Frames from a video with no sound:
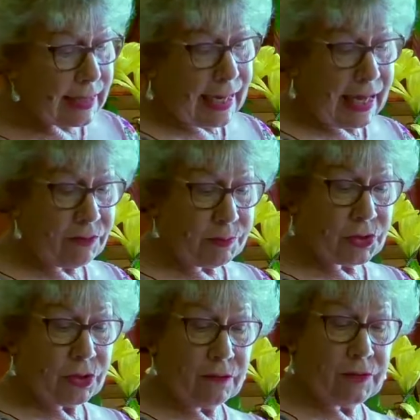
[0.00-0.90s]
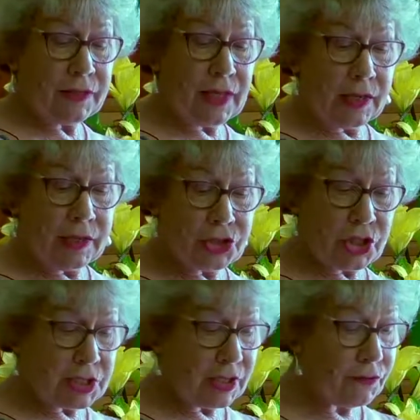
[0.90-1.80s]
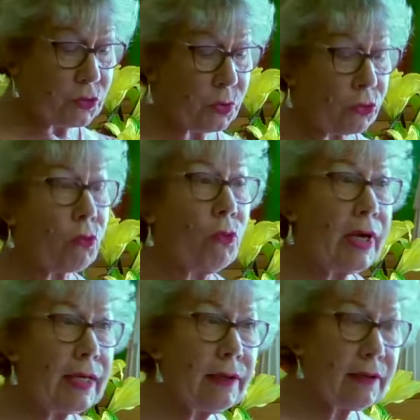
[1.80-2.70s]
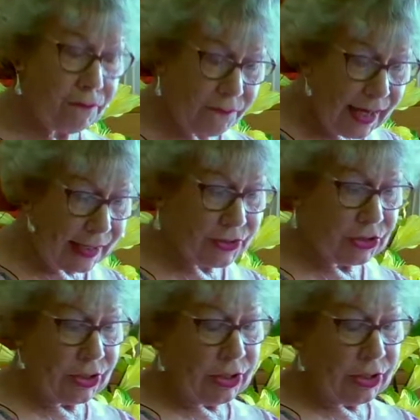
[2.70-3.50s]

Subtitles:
I have observed that the initiatives with real effect